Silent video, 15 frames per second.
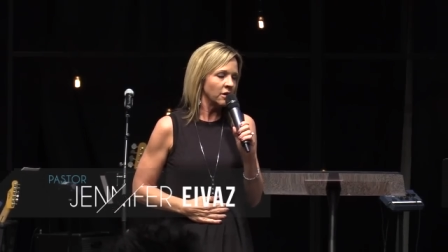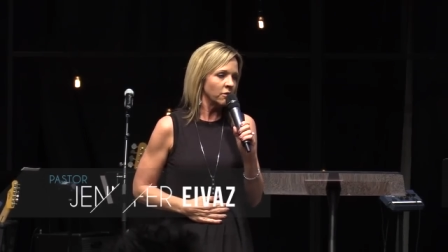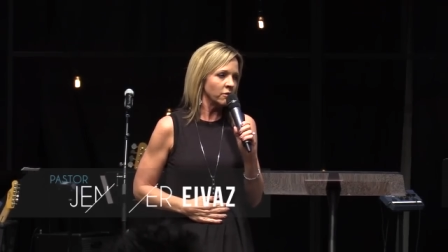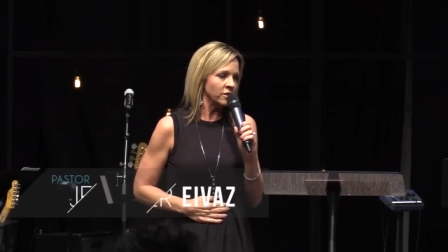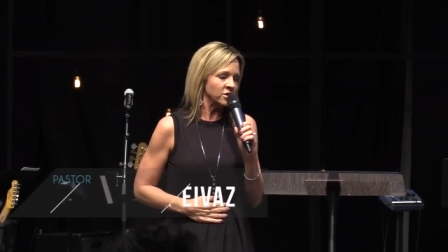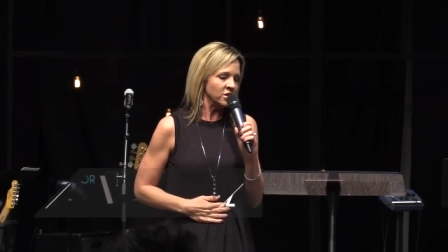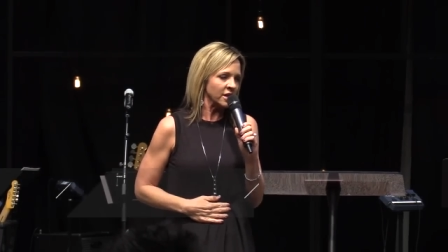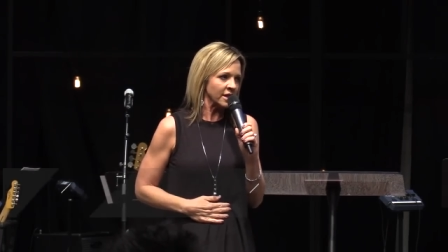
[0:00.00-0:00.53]

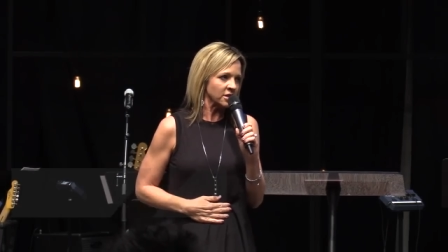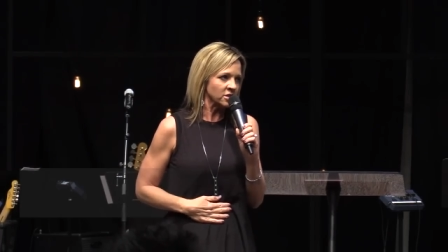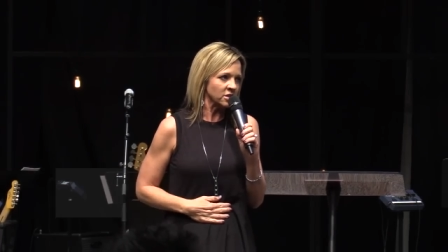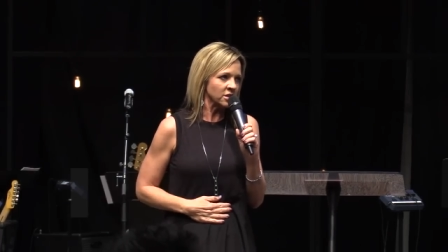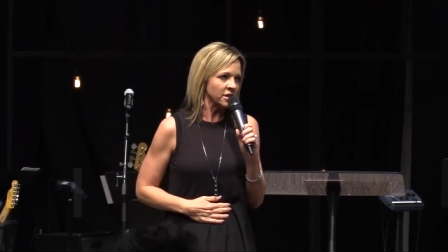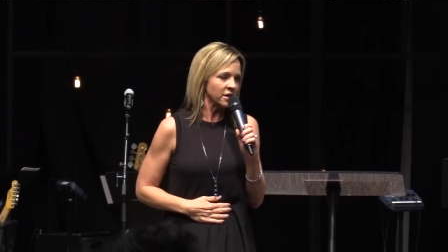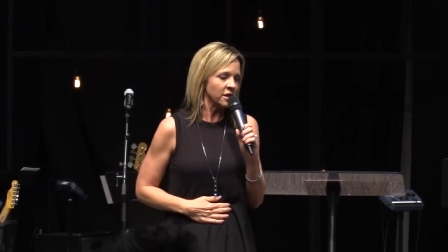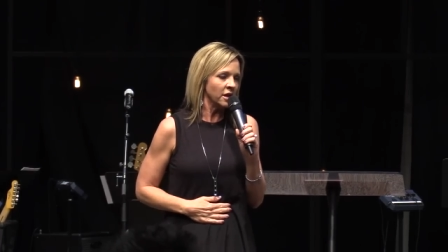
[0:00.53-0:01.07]

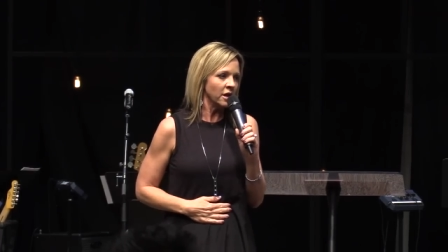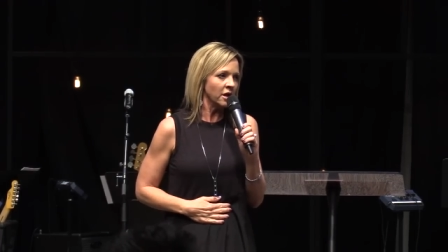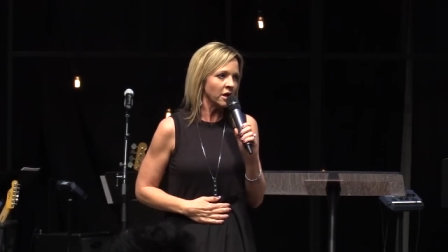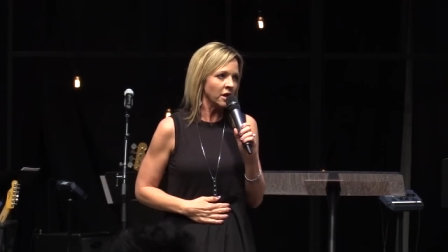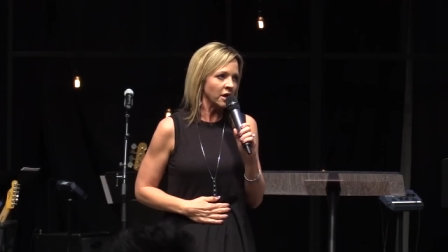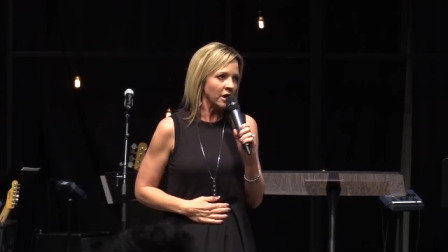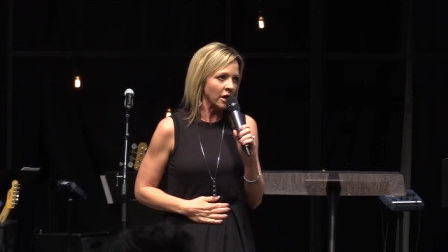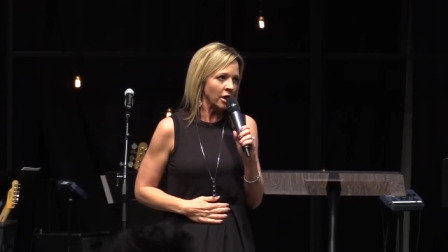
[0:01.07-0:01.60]
Rejection,
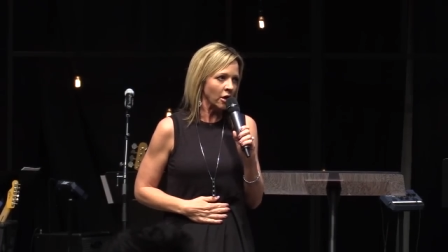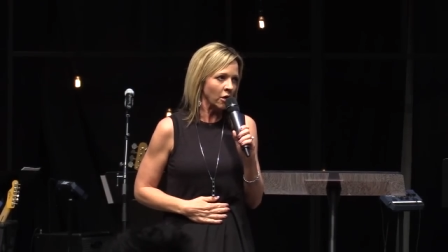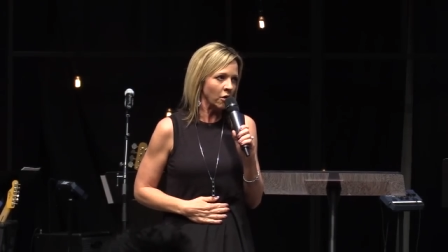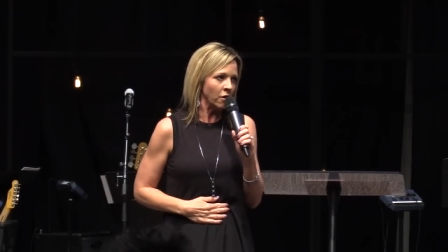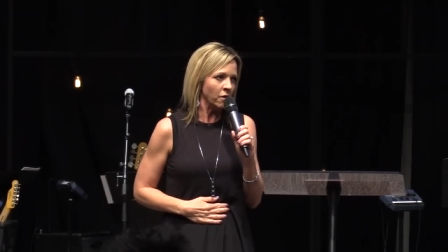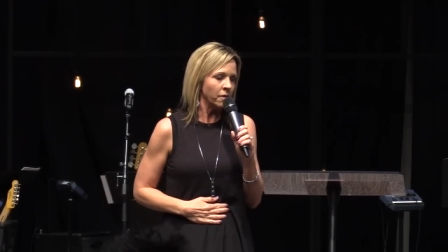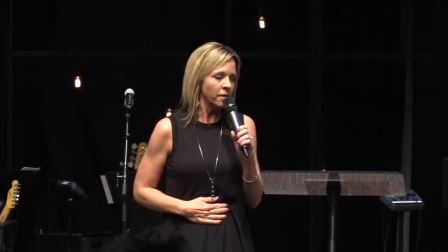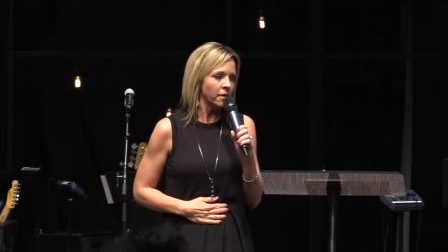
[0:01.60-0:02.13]

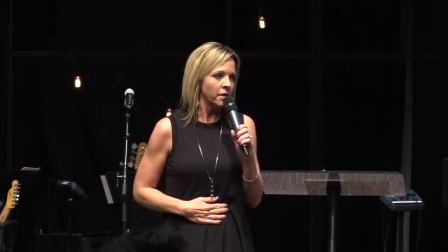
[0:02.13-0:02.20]
go.